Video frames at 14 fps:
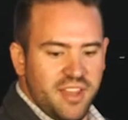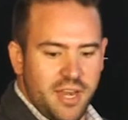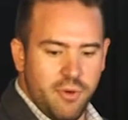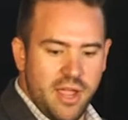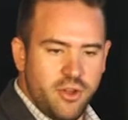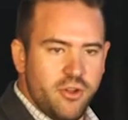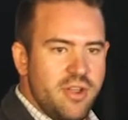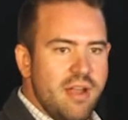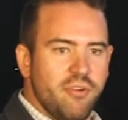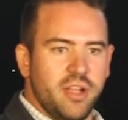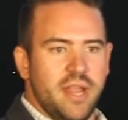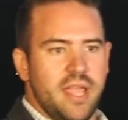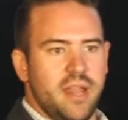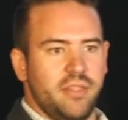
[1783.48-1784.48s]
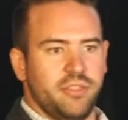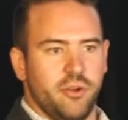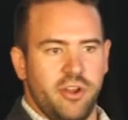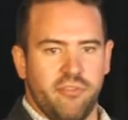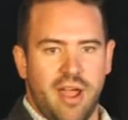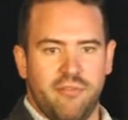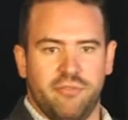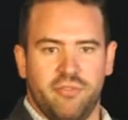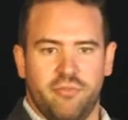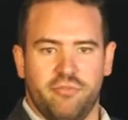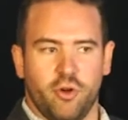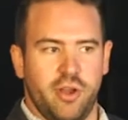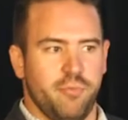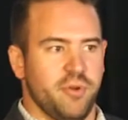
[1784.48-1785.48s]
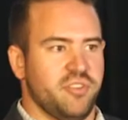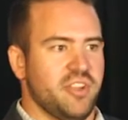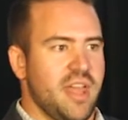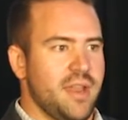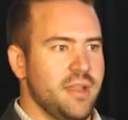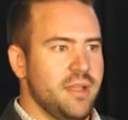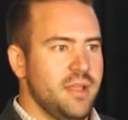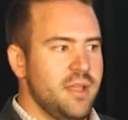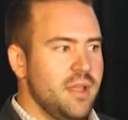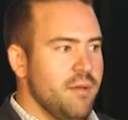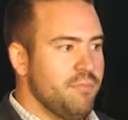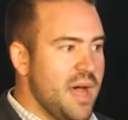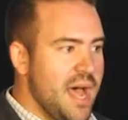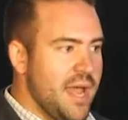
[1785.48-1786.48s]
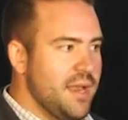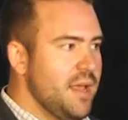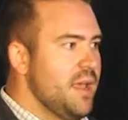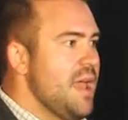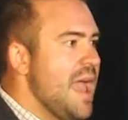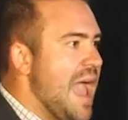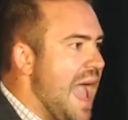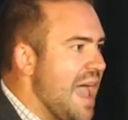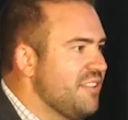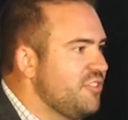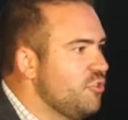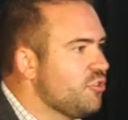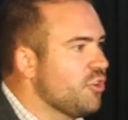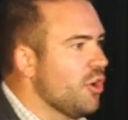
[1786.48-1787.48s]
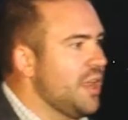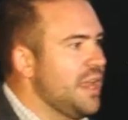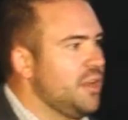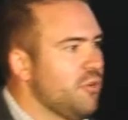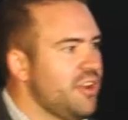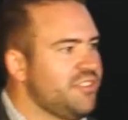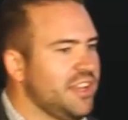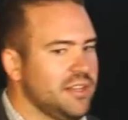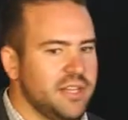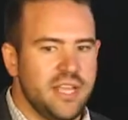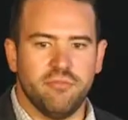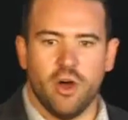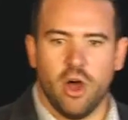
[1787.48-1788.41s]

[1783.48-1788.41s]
anyway, you're never gonna hit a 35, 40%. But as you start increasing lead